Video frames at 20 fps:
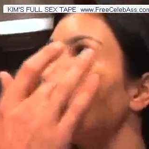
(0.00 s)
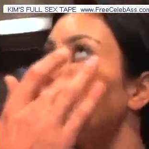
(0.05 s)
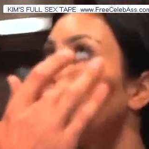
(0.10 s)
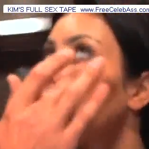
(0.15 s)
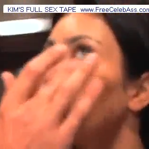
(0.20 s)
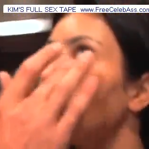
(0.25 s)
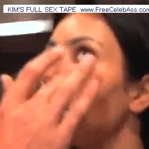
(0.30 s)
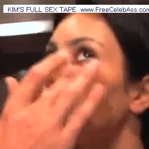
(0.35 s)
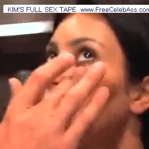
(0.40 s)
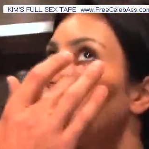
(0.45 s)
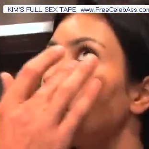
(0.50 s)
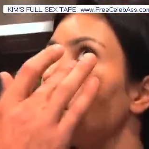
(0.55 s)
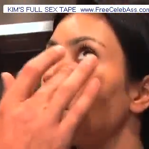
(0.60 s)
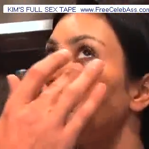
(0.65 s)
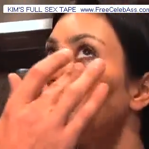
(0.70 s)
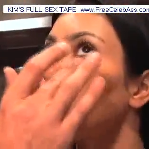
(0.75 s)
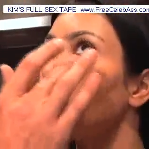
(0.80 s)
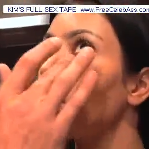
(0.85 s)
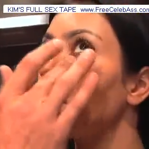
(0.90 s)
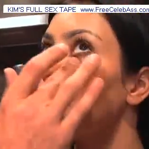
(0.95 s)
use a
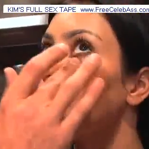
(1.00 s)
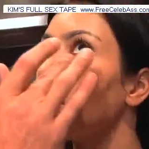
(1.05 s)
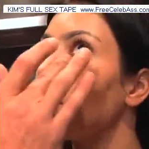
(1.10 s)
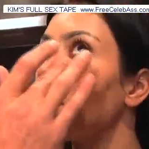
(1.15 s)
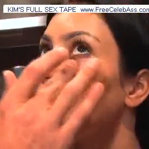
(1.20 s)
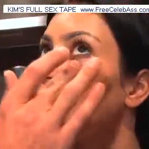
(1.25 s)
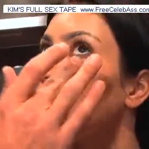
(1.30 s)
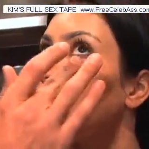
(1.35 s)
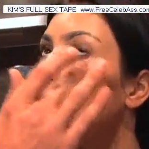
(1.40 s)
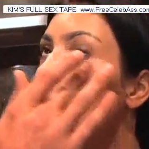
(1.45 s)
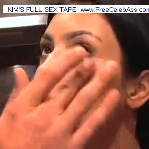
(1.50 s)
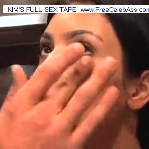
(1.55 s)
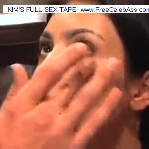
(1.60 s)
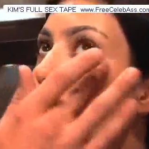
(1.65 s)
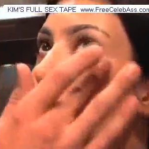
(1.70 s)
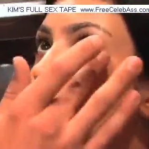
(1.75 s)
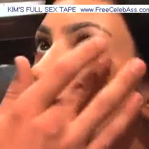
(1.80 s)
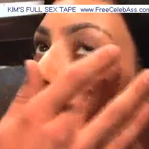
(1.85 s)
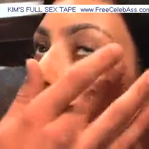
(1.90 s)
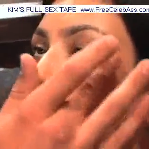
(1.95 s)
little bit lighter
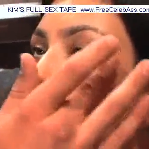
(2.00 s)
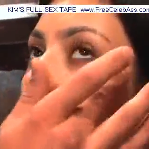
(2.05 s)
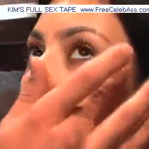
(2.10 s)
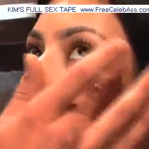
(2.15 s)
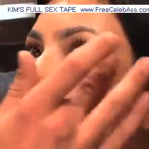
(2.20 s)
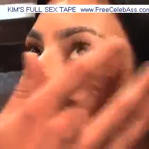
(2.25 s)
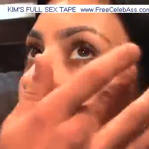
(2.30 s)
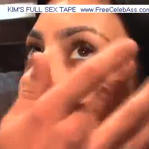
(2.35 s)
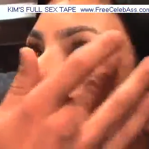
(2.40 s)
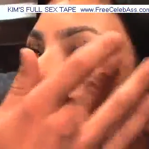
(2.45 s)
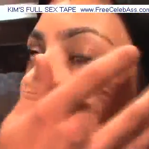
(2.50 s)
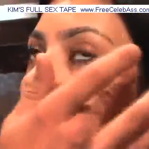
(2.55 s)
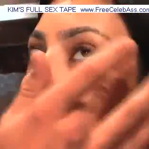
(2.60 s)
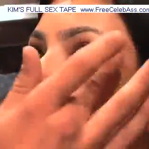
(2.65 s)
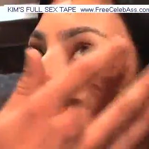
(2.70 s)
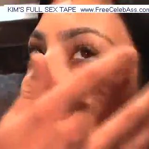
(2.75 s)
than